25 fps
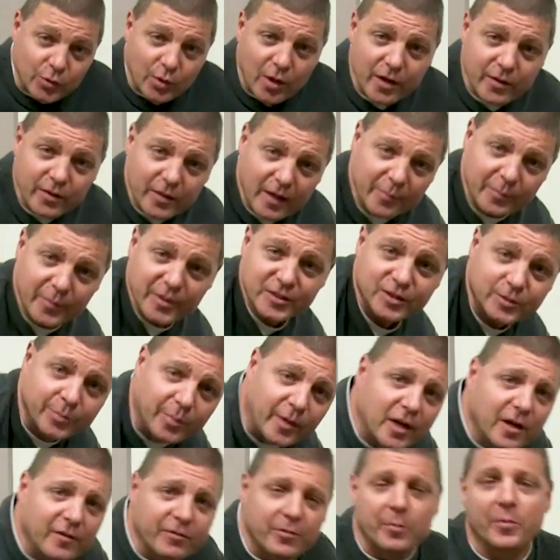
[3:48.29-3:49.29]
North. I'm Mr.
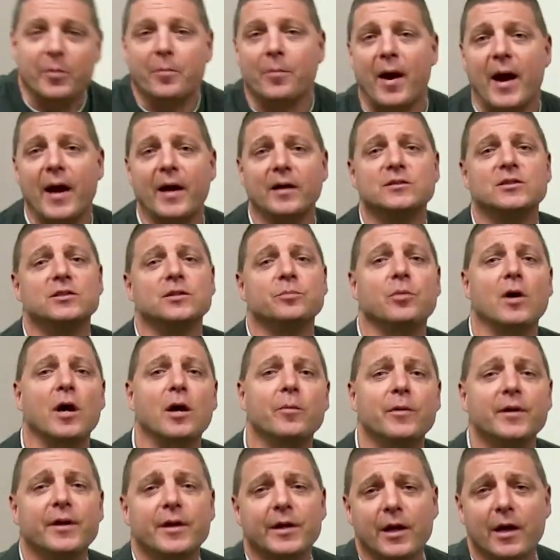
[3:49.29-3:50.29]
Berger from the Biology
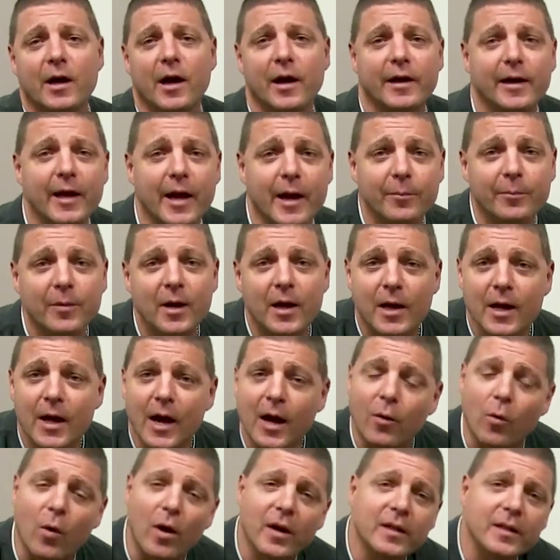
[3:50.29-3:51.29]
Department. Here I am.
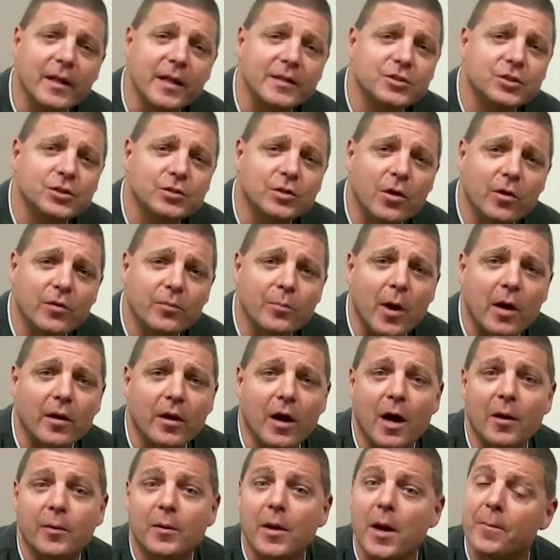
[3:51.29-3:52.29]
I want to let you know
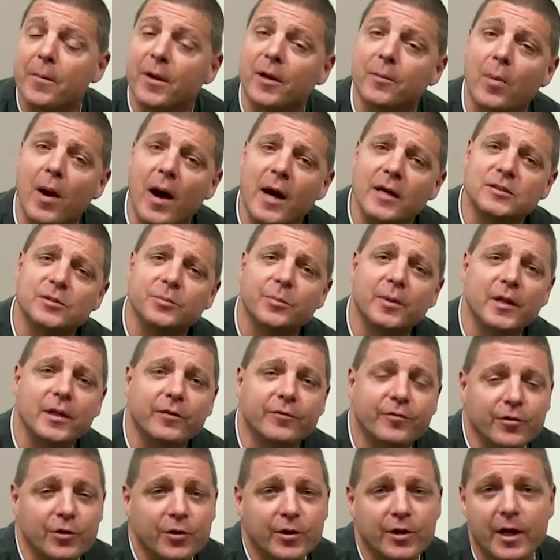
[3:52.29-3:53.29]
about upcoming
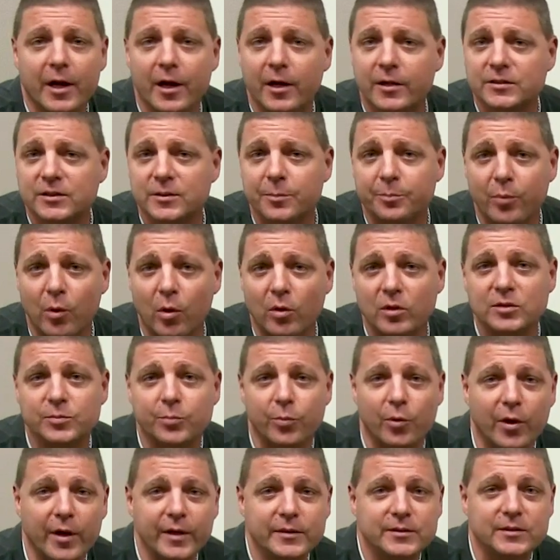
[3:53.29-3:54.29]
possibility for you to earn some bonus
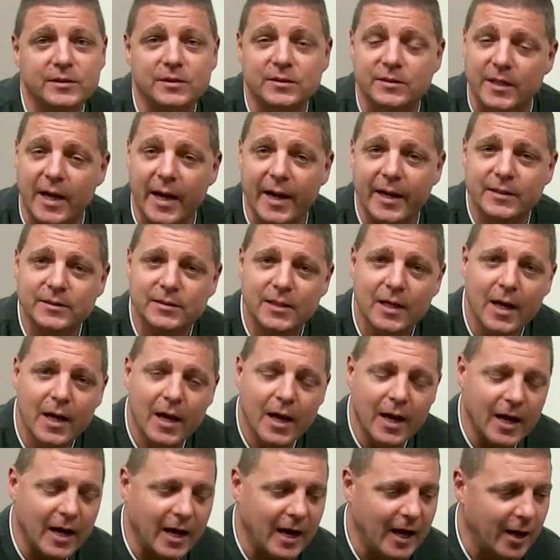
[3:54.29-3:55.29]
points in science.
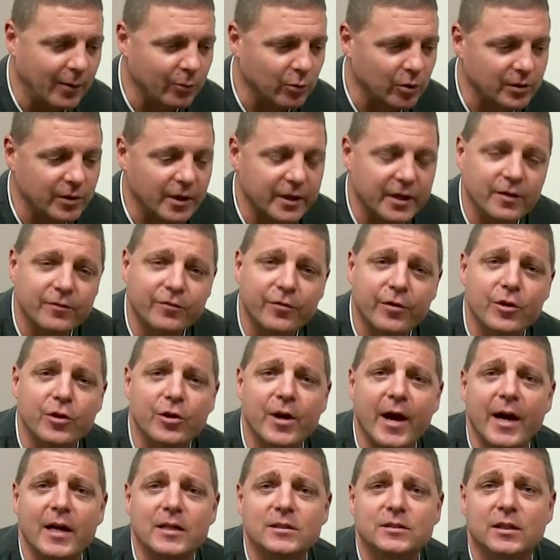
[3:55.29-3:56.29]
Um, we're looking for you
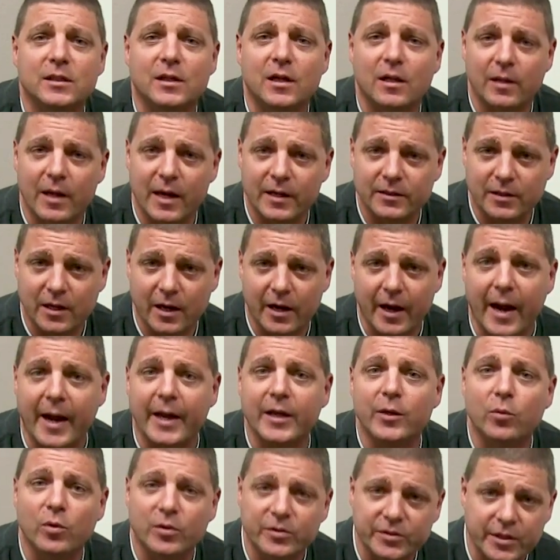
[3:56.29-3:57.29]
guys to collect our
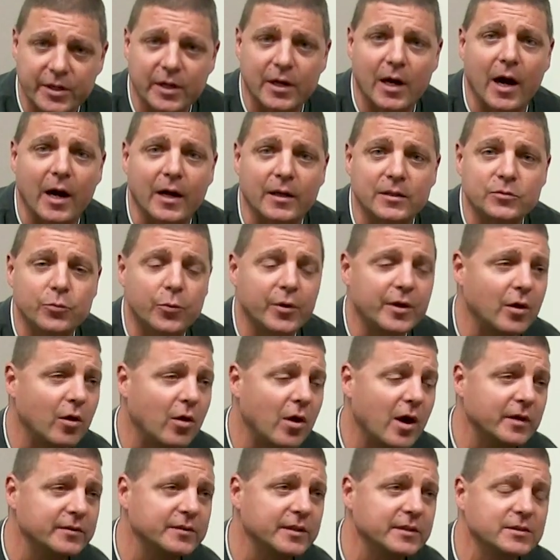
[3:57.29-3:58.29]
annual deer heart. We know
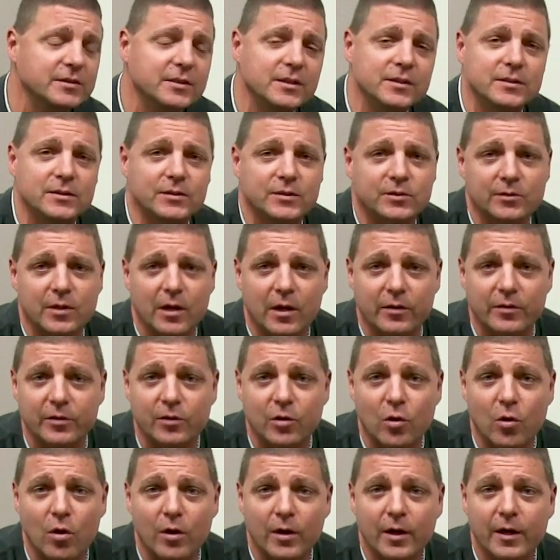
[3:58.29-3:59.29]
hunting season's around the
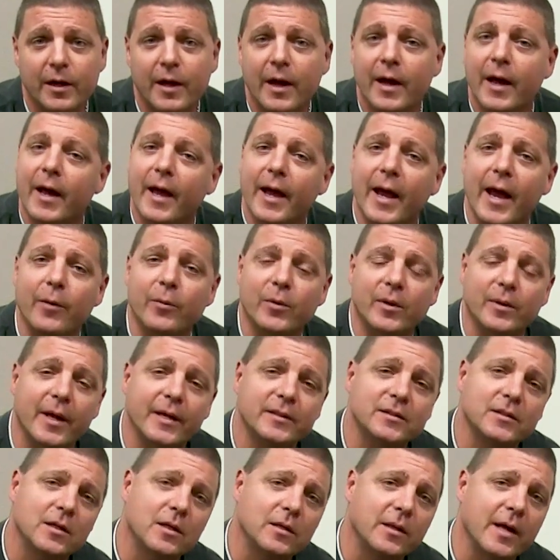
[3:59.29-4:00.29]
corner, and we'd
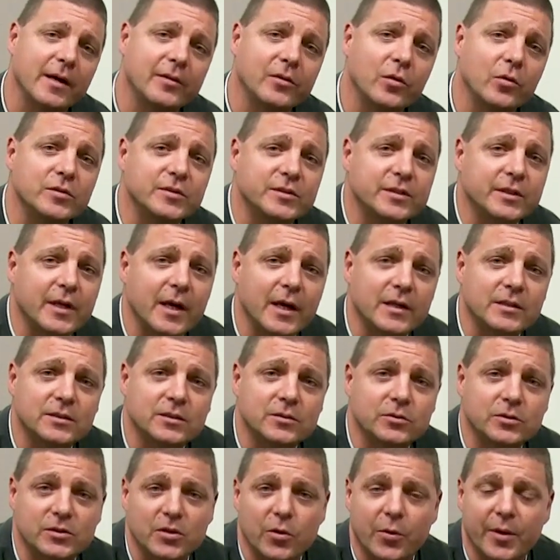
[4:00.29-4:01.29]
like to collect those deer
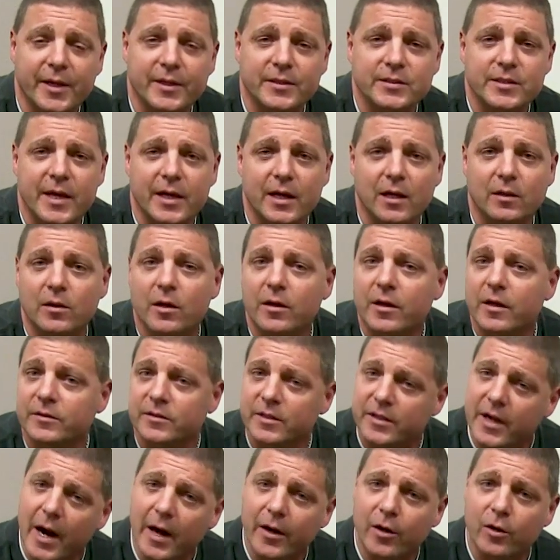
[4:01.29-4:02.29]
hearts so we can take a look at
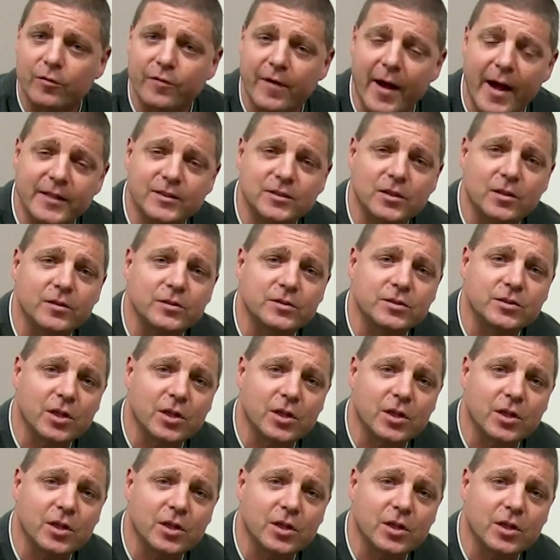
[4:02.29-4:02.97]
the cardiovascular